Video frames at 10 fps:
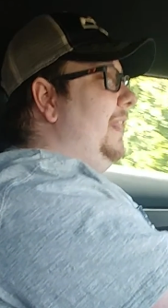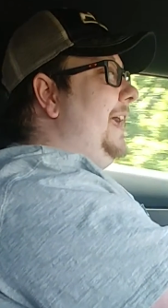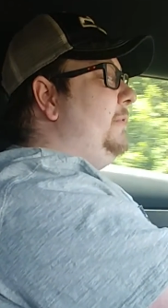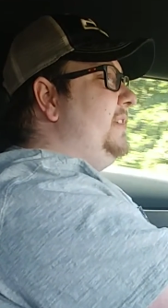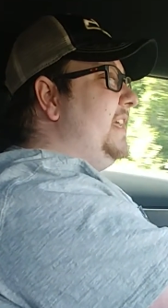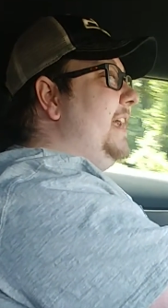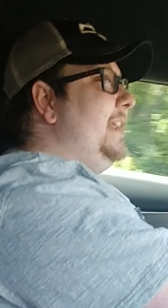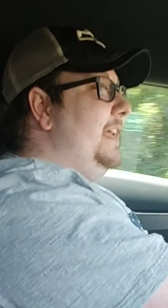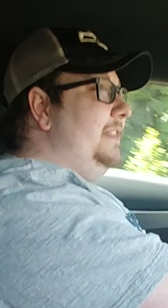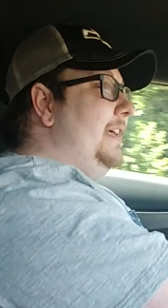Like we
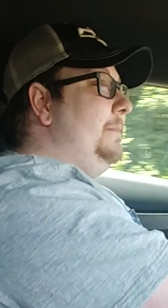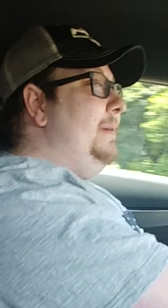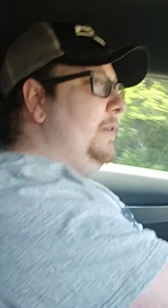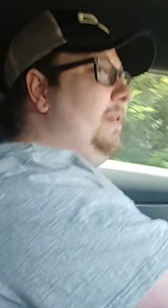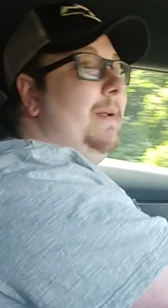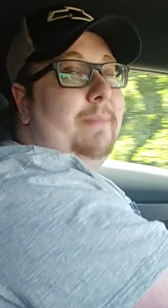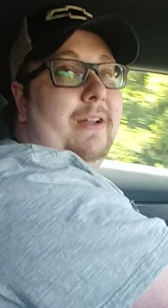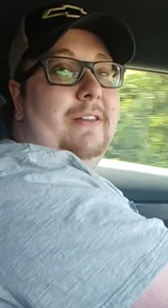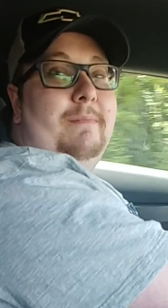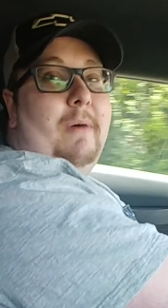said, hit that big red
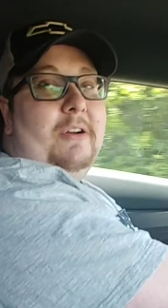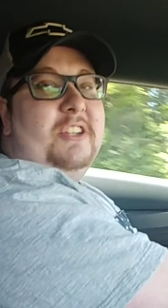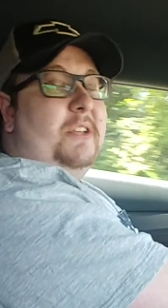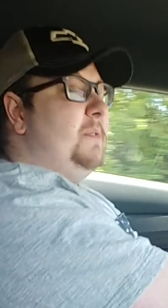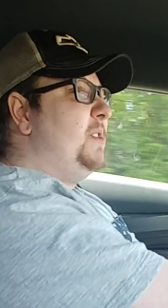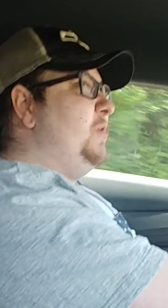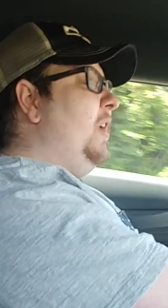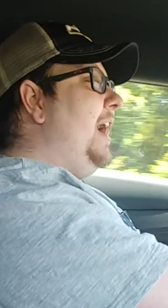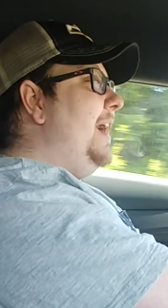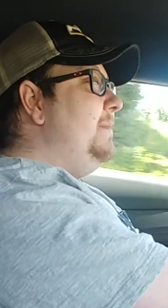button, mark
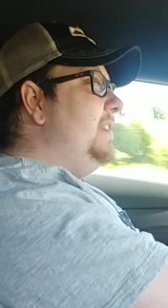subscribe,